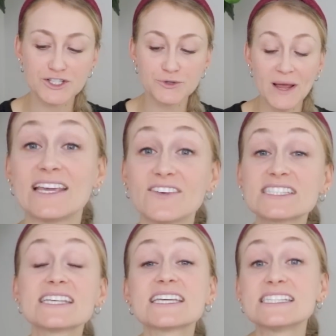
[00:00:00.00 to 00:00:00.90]
to give
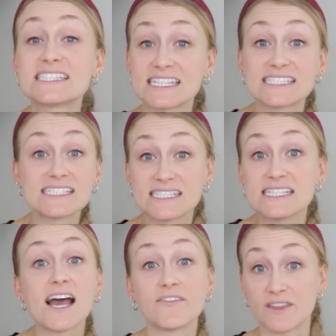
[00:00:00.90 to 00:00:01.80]
us the
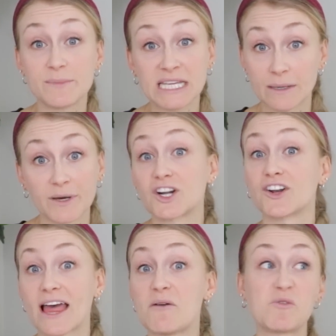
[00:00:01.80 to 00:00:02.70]
consistency of the peanut
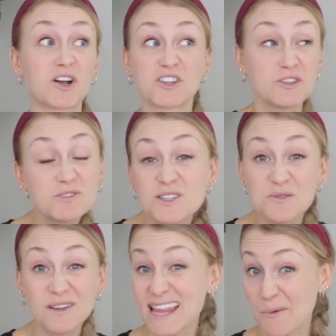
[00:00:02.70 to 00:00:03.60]
butter that we're used
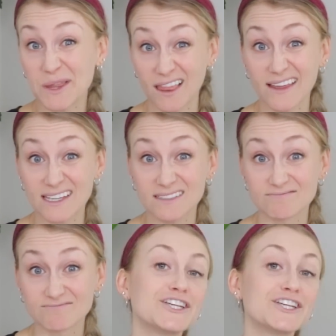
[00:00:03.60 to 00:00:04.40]
to and that we like.